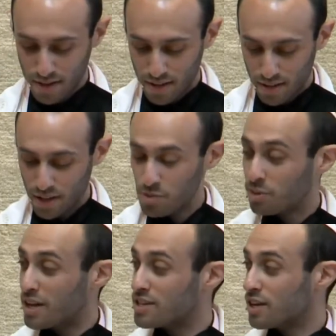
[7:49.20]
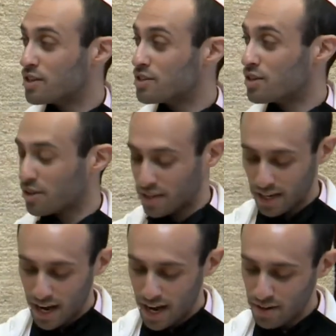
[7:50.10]
These blessings assert that
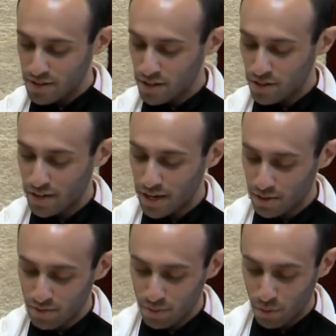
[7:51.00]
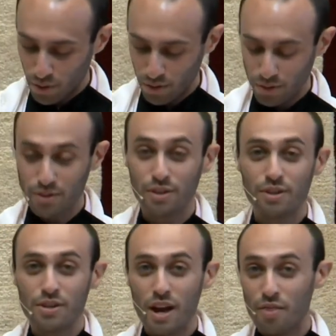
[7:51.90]
God is the creator of the world
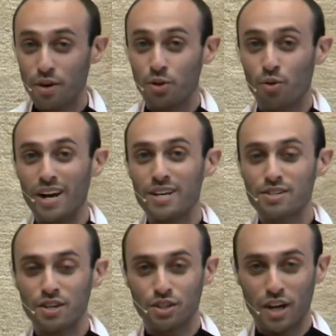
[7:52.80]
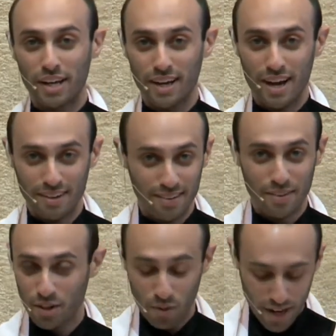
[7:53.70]
and the greatest shadchan, the
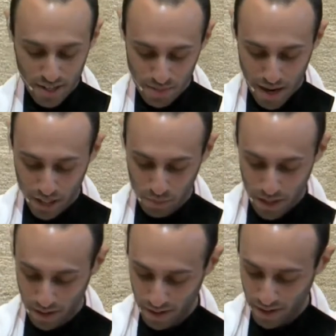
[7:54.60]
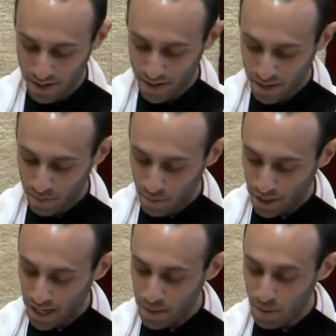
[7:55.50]
greatest matchmaker,
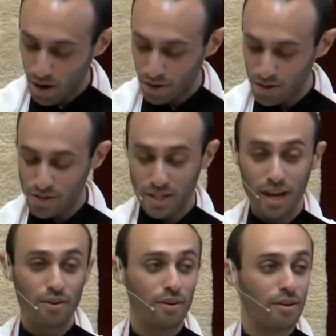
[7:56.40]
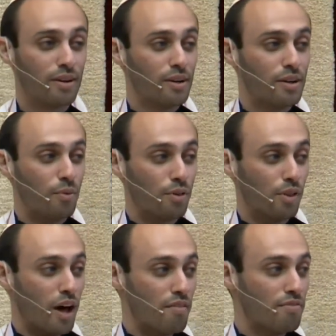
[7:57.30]
bringing partners together with
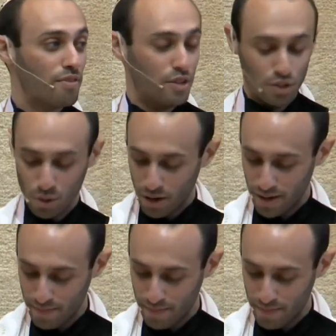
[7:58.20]
love and joy.